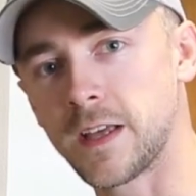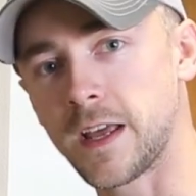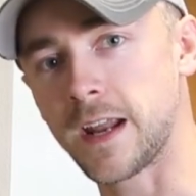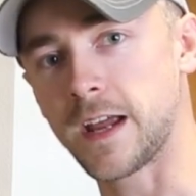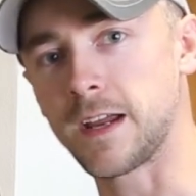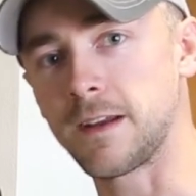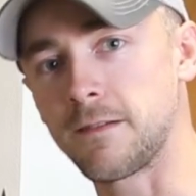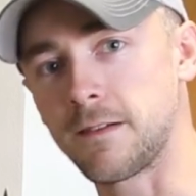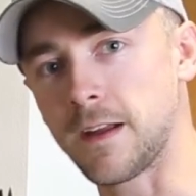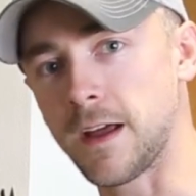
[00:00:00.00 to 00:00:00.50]
that
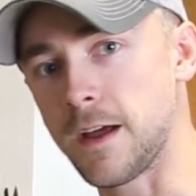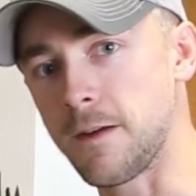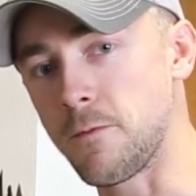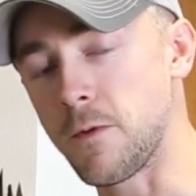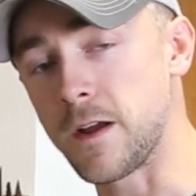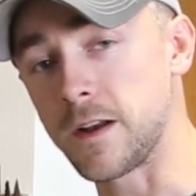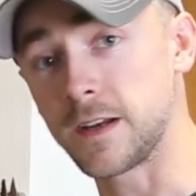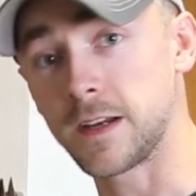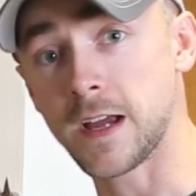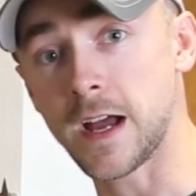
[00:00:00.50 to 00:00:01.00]
I
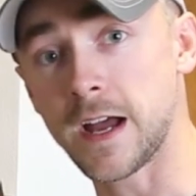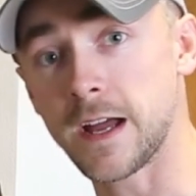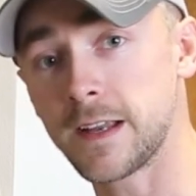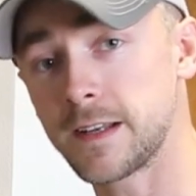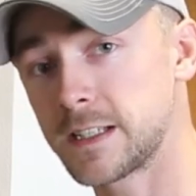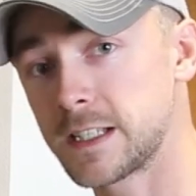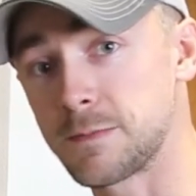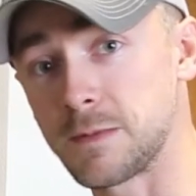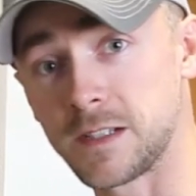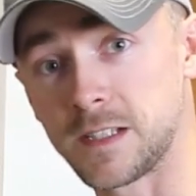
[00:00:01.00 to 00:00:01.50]
went and
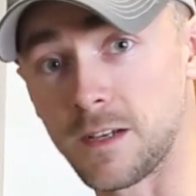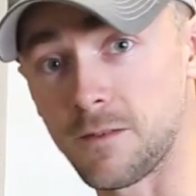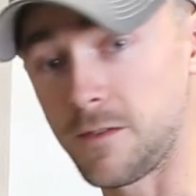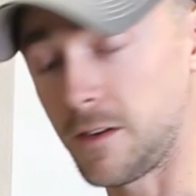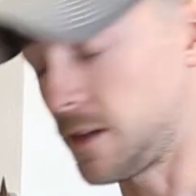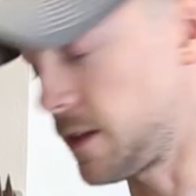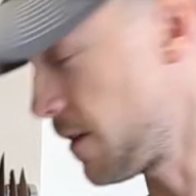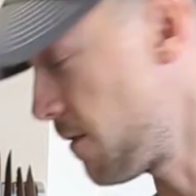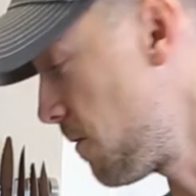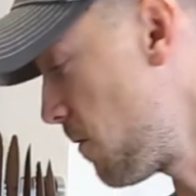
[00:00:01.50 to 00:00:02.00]
got
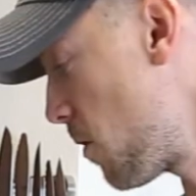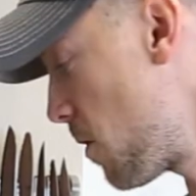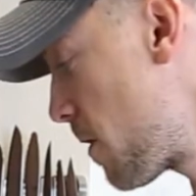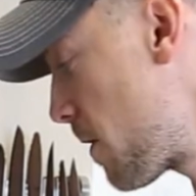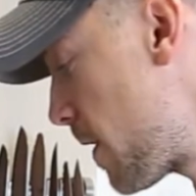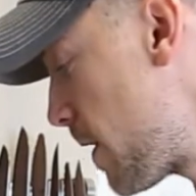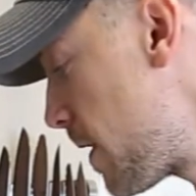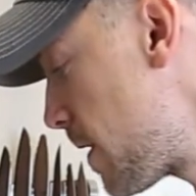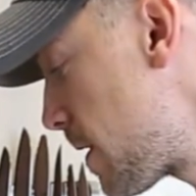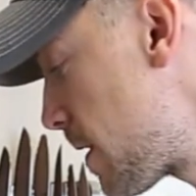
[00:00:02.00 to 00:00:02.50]
specifically
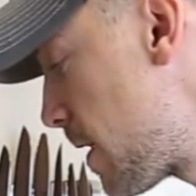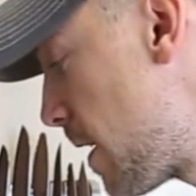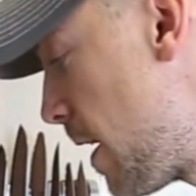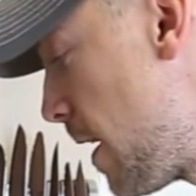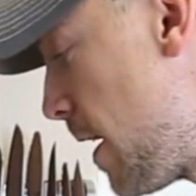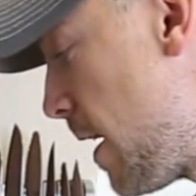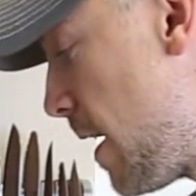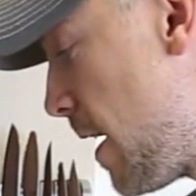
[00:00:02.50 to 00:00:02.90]
for this.